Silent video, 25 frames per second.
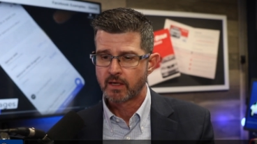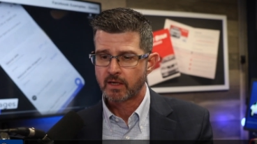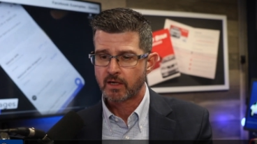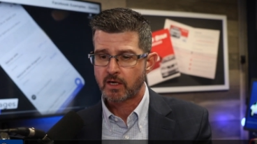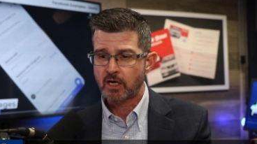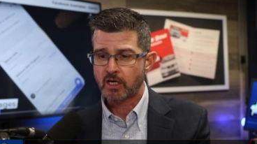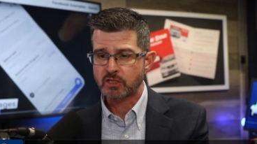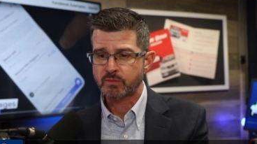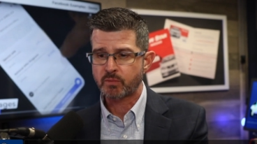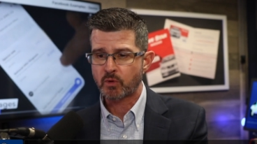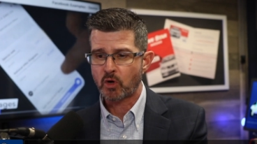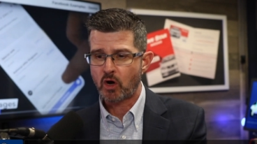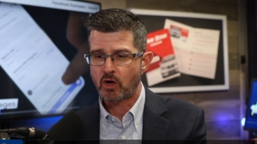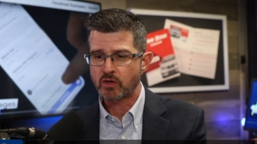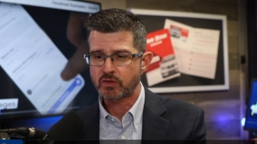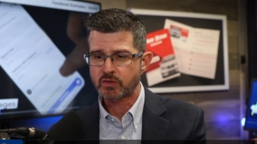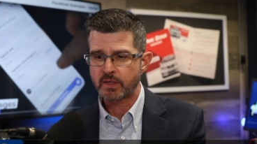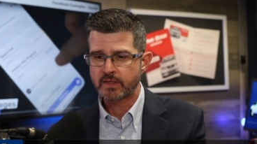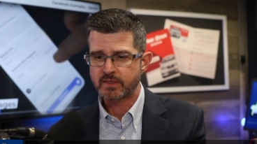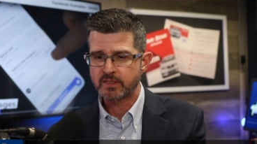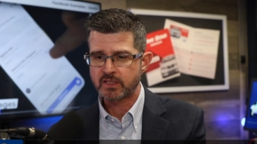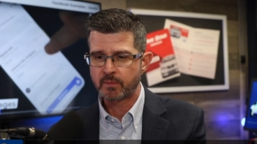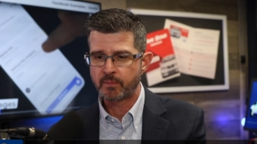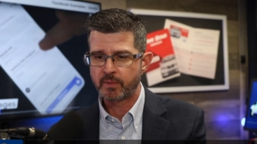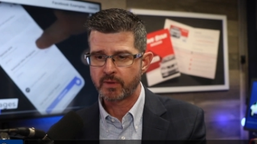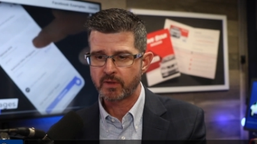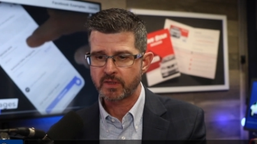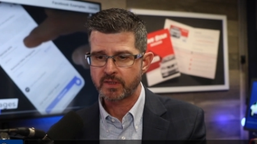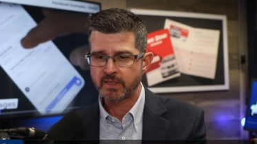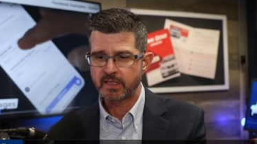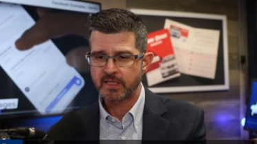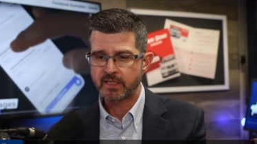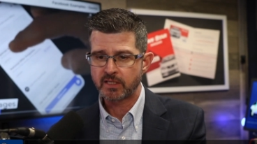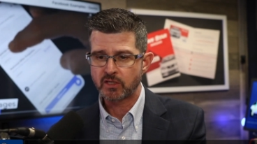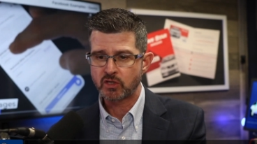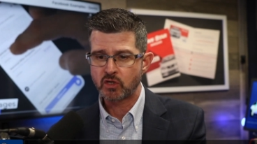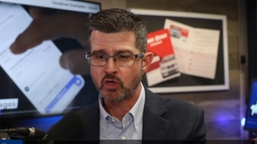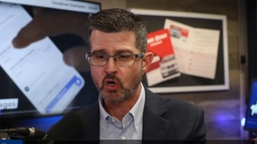Customer also has the
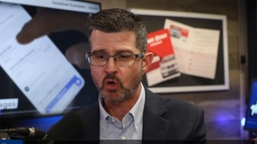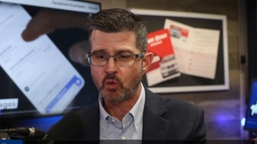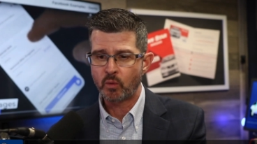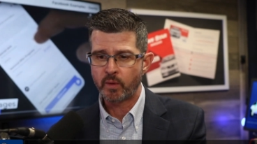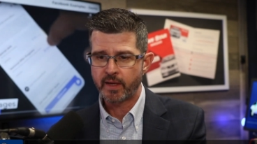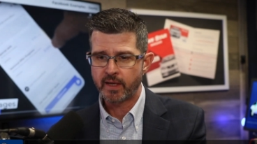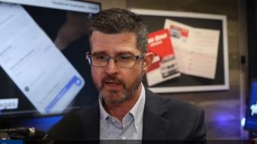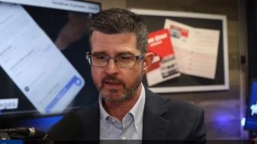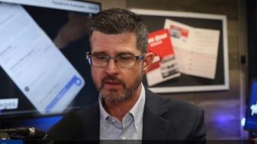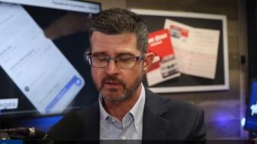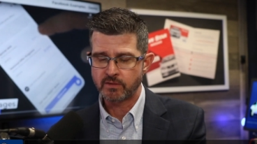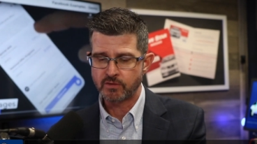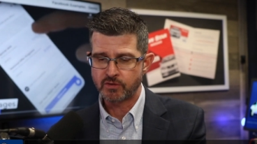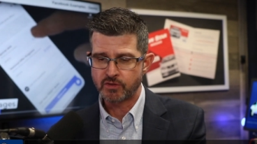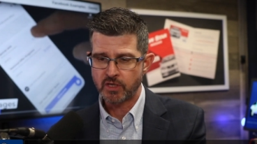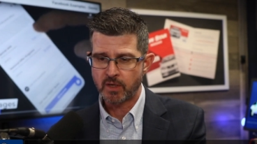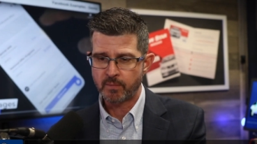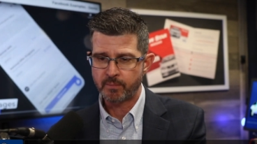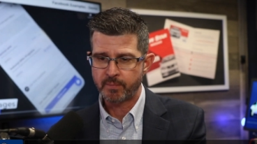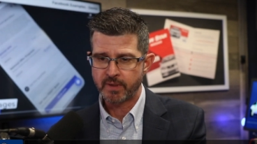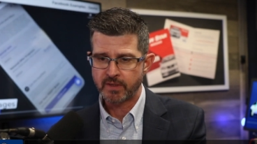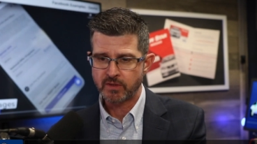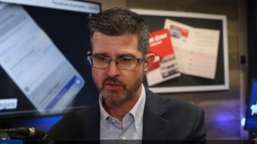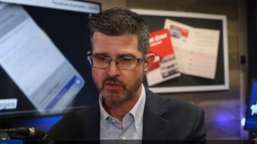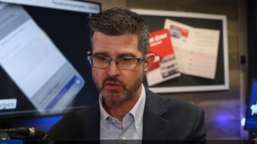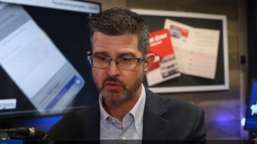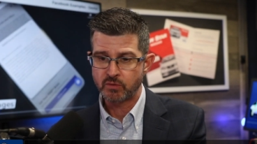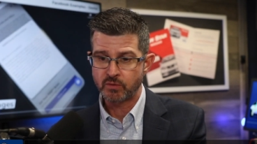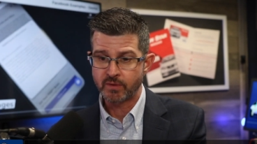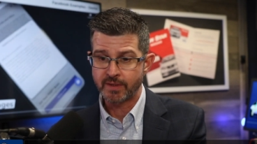ability to go in and jump into